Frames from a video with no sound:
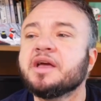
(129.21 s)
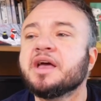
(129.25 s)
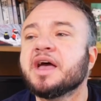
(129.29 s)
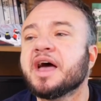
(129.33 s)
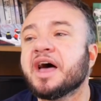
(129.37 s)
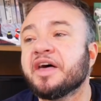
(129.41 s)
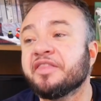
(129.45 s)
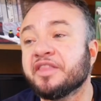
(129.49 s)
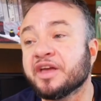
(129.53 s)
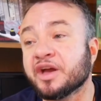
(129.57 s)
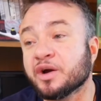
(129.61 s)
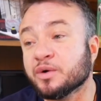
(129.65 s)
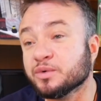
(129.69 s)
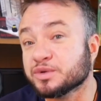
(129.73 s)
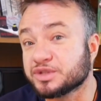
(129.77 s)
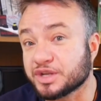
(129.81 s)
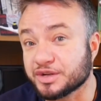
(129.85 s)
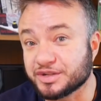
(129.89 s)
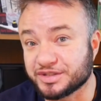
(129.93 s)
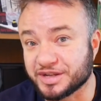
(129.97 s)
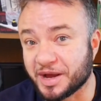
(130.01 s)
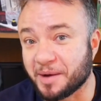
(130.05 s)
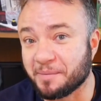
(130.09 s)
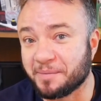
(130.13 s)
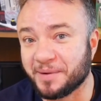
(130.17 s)
And they also
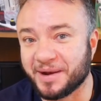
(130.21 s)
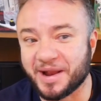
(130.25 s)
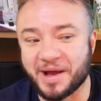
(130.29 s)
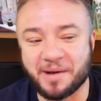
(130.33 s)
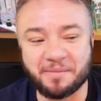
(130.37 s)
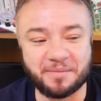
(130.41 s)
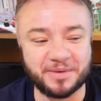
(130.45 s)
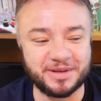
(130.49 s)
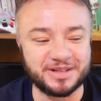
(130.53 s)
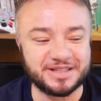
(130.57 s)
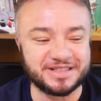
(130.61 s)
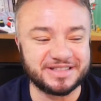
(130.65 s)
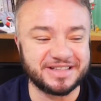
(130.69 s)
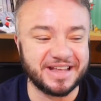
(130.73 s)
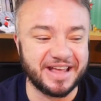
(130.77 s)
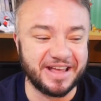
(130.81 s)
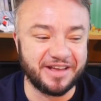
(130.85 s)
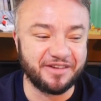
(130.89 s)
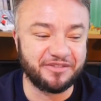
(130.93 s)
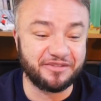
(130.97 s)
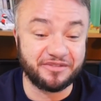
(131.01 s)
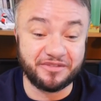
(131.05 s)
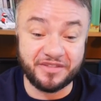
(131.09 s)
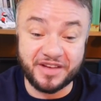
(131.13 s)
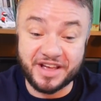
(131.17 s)
double up as
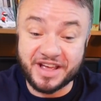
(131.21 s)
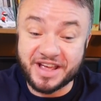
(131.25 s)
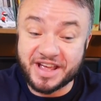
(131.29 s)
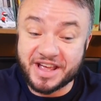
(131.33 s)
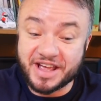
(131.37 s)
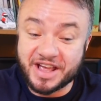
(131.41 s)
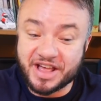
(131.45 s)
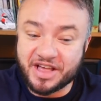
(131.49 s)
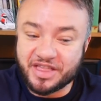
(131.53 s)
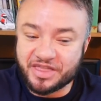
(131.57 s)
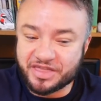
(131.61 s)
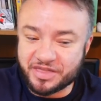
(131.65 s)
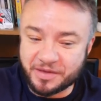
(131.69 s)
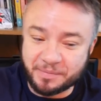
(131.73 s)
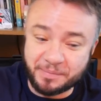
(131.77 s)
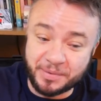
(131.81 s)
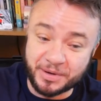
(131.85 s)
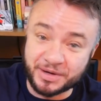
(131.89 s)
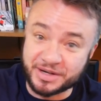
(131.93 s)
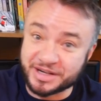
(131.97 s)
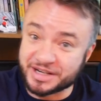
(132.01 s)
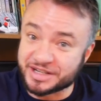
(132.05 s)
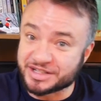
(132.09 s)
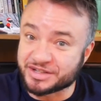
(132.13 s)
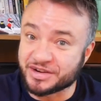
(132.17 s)
if the
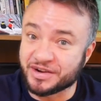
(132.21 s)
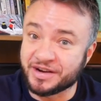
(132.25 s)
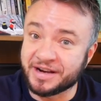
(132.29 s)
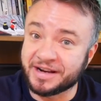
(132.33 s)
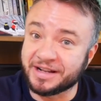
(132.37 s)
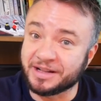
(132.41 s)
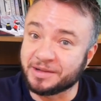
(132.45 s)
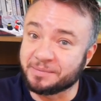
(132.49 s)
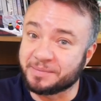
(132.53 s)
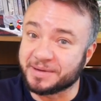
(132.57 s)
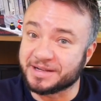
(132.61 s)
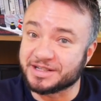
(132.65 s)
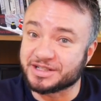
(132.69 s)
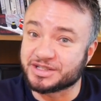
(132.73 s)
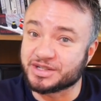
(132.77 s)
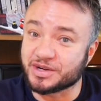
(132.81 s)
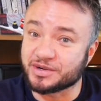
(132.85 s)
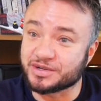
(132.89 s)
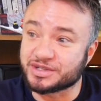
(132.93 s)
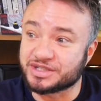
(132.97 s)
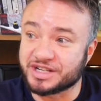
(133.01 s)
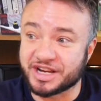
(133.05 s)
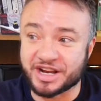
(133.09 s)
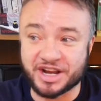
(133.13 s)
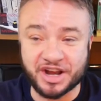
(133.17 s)
puddings are a little bit
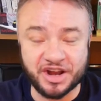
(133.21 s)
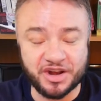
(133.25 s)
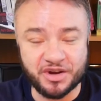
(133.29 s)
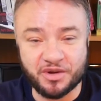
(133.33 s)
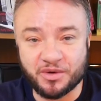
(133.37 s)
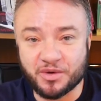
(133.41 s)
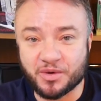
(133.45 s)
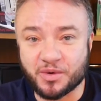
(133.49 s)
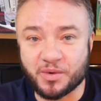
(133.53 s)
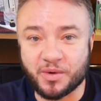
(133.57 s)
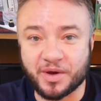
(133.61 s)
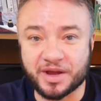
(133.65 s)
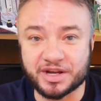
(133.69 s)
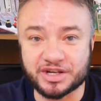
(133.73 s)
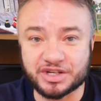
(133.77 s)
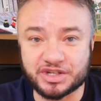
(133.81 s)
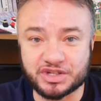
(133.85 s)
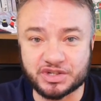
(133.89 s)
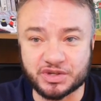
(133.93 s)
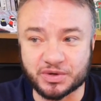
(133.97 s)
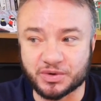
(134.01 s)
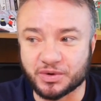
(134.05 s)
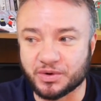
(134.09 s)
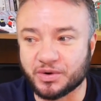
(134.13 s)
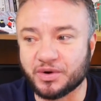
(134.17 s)
dodgy and you're not quite
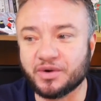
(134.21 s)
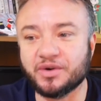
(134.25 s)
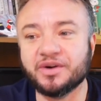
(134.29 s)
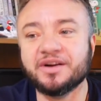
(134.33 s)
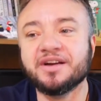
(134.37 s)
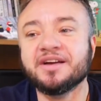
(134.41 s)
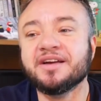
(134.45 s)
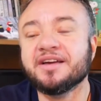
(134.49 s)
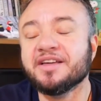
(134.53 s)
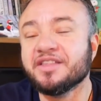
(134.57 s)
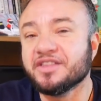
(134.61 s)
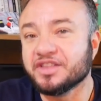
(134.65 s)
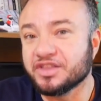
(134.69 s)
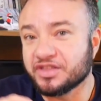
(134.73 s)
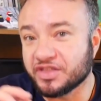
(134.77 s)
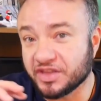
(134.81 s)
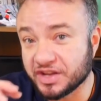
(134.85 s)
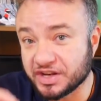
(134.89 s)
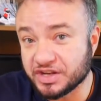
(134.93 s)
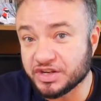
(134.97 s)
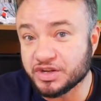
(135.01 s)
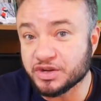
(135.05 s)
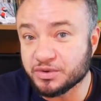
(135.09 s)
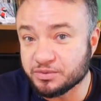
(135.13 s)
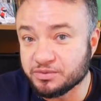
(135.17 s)
sure,
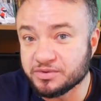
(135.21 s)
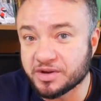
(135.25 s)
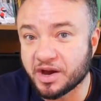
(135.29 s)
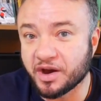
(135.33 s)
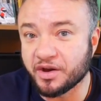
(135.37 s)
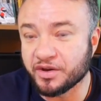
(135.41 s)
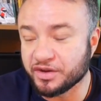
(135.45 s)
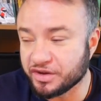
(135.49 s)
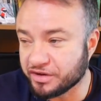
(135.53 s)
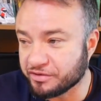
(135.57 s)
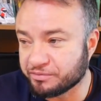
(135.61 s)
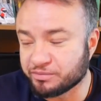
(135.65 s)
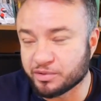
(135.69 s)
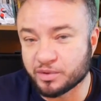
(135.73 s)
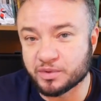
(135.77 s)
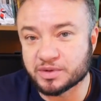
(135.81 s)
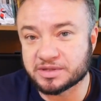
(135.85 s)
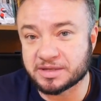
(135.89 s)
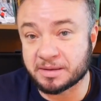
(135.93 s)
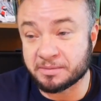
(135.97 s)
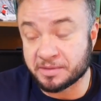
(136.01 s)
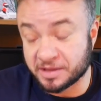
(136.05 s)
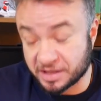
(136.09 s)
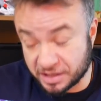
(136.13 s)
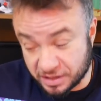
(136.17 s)
then you know you've brought
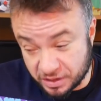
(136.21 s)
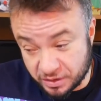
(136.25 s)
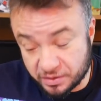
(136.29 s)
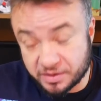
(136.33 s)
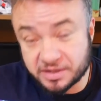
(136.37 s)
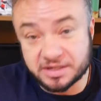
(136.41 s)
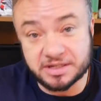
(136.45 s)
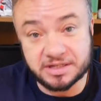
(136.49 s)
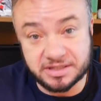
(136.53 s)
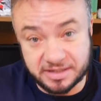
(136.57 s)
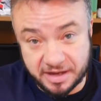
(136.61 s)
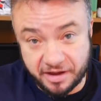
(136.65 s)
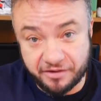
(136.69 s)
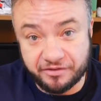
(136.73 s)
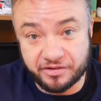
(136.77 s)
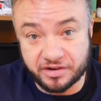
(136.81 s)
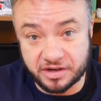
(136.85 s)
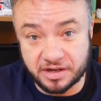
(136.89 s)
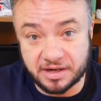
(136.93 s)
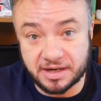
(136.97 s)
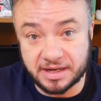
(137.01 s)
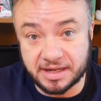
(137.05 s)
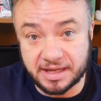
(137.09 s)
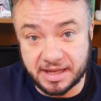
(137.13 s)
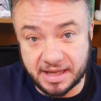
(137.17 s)
something that you can
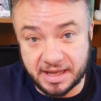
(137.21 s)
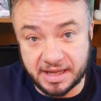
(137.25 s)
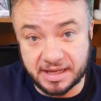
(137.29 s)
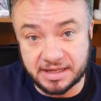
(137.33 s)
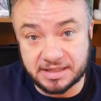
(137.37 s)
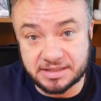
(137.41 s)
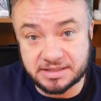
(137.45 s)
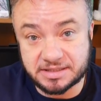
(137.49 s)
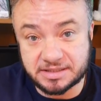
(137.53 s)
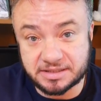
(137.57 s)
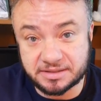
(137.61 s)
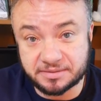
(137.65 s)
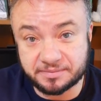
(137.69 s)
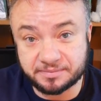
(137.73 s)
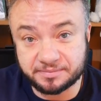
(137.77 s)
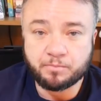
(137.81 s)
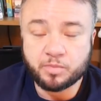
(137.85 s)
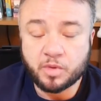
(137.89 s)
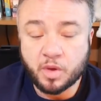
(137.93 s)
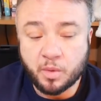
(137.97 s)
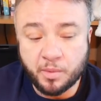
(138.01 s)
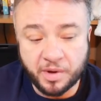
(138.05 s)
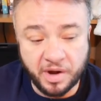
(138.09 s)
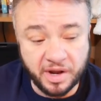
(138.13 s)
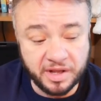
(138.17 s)
definitely eat
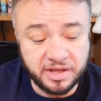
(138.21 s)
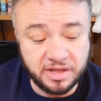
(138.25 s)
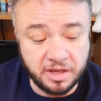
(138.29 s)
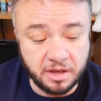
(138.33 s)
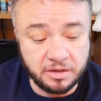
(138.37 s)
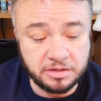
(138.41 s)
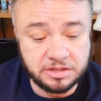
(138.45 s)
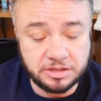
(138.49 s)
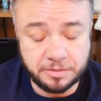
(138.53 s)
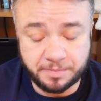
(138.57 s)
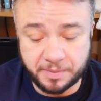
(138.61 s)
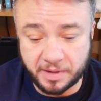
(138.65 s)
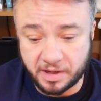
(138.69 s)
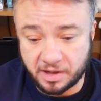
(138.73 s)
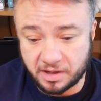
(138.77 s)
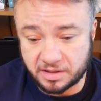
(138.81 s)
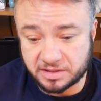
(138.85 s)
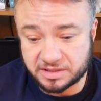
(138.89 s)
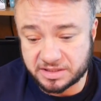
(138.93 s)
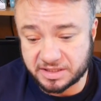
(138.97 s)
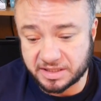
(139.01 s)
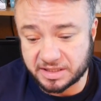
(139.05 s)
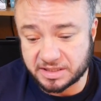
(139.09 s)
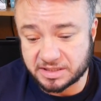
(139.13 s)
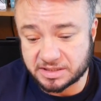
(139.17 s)
when I go to
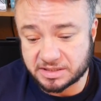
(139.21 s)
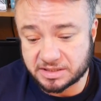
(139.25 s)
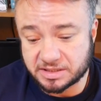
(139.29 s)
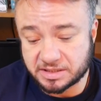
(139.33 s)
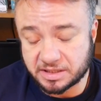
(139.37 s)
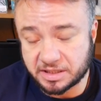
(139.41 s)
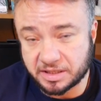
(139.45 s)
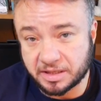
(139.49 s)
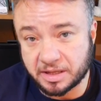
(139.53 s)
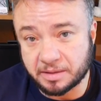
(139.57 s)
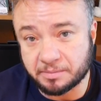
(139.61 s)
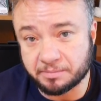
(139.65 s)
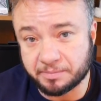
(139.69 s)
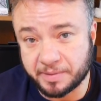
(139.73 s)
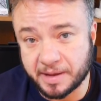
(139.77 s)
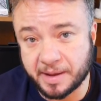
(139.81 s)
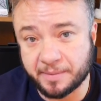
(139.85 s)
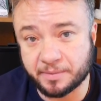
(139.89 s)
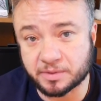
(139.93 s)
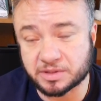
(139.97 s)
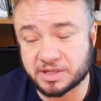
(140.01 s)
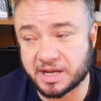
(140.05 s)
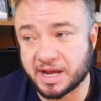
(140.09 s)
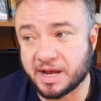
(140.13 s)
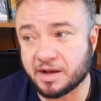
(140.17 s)
parties in
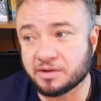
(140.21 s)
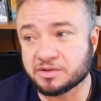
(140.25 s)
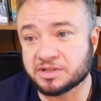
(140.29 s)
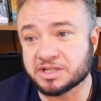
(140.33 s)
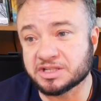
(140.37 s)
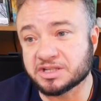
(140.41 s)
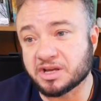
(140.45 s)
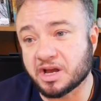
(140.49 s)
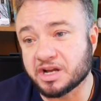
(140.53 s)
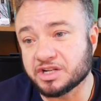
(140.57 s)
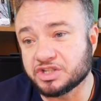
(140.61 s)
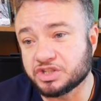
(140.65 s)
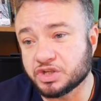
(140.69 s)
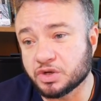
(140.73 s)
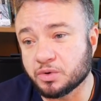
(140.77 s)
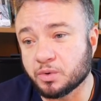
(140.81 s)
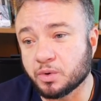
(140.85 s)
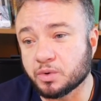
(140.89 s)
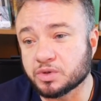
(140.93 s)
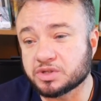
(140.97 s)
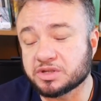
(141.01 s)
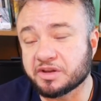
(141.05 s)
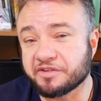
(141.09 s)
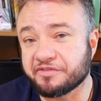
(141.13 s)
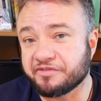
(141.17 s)
people's houses, I do
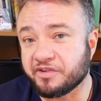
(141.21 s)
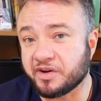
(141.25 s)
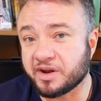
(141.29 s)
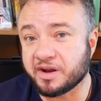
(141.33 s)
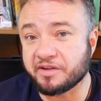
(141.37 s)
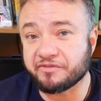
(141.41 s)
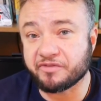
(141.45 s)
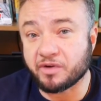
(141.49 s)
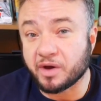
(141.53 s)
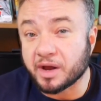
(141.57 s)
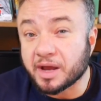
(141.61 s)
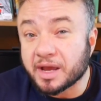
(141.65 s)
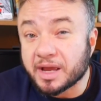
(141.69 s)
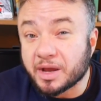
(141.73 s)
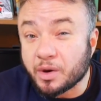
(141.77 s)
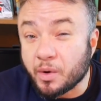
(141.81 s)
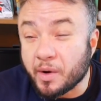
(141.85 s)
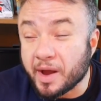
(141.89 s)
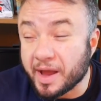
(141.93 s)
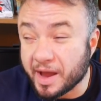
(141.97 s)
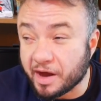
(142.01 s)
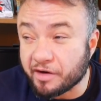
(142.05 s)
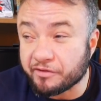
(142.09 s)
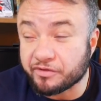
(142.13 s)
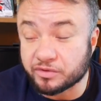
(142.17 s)
also find it
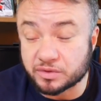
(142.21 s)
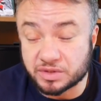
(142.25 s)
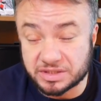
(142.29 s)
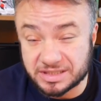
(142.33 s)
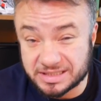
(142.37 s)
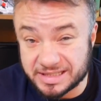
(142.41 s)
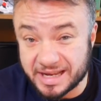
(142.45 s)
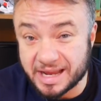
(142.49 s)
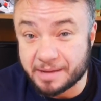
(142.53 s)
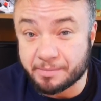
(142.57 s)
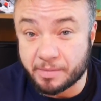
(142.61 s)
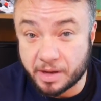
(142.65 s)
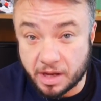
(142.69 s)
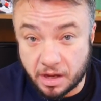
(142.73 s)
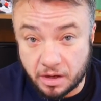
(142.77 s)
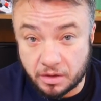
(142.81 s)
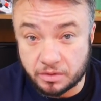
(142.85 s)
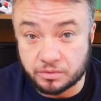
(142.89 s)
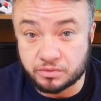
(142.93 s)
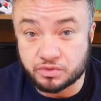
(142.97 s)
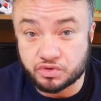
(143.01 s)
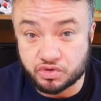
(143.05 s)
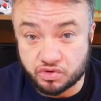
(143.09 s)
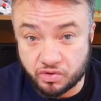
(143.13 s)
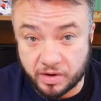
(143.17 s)
quite helpful to take my
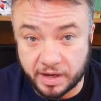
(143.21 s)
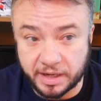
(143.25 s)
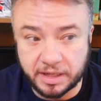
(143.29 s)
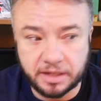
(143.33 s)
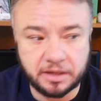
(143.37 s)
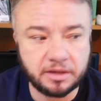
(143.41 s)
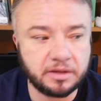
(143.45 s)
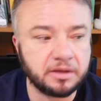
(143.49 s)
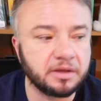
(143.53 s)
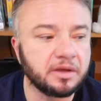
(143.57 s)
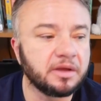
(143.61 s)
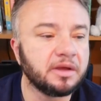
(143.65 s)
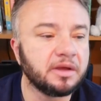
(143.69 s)
own drink